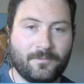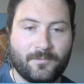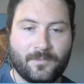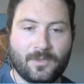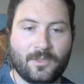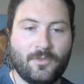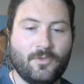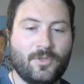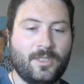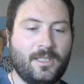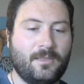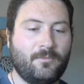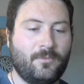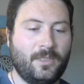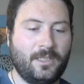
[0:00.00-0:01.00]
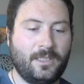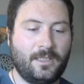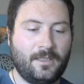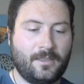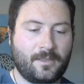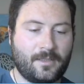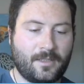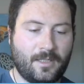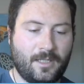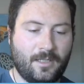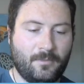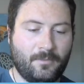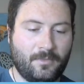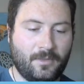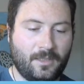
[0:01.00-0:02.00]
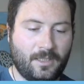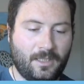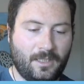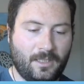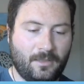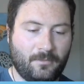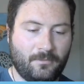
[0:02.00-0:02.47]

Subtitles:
usually when these come